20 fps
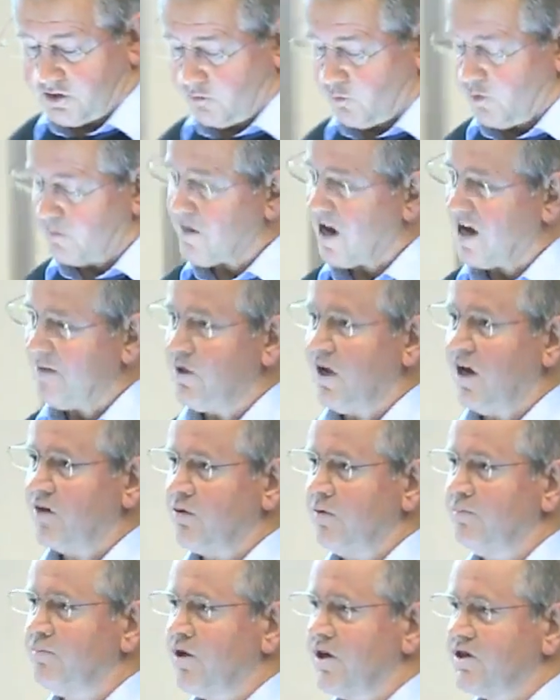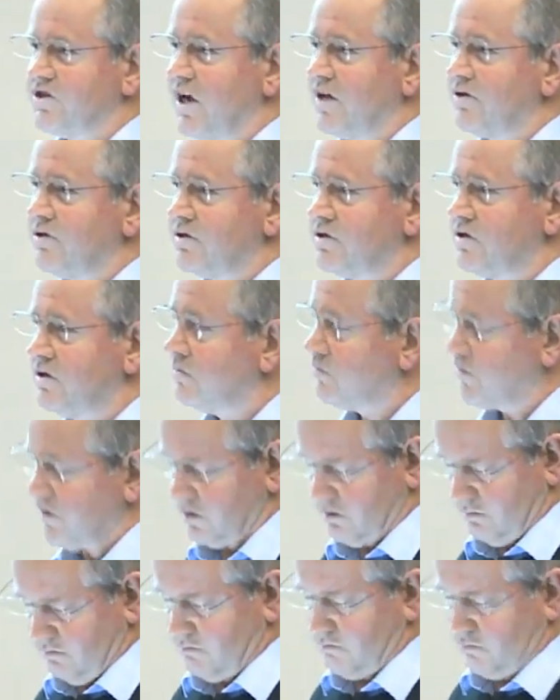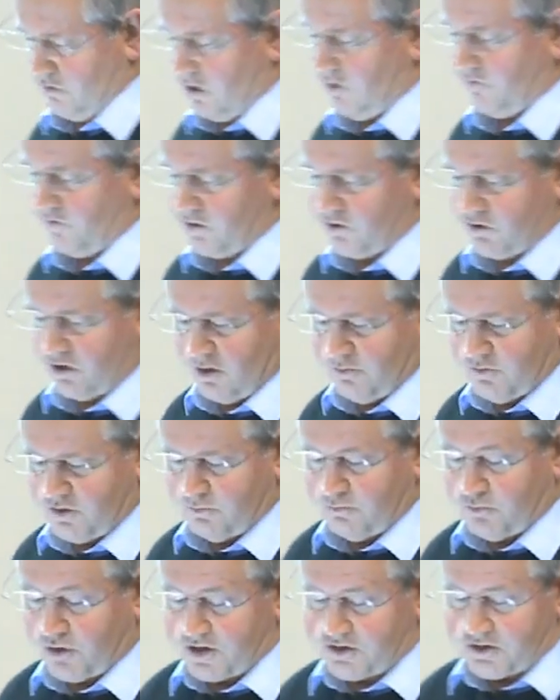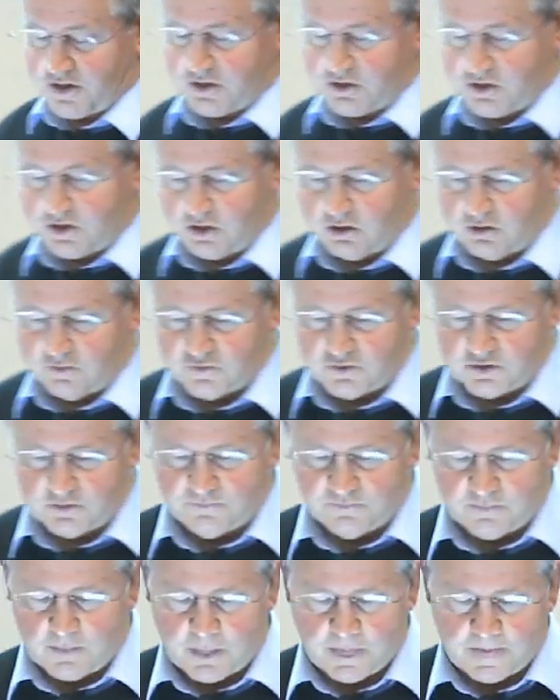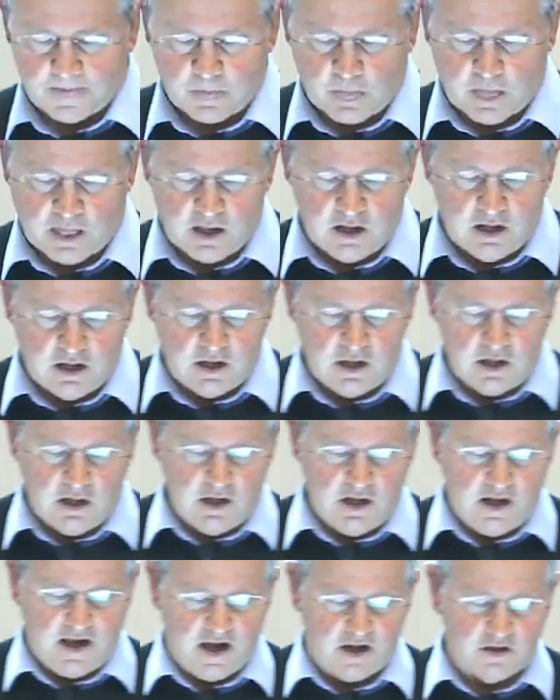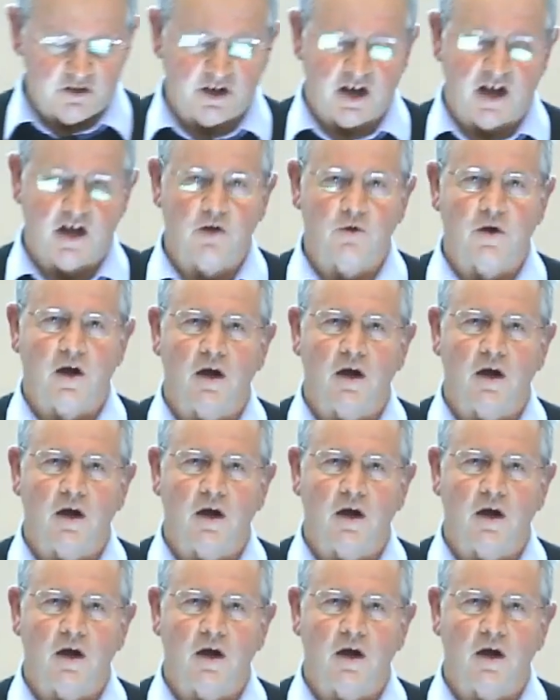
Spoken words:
as that we may be able to impress others, and we oftentimes impress ourselves. And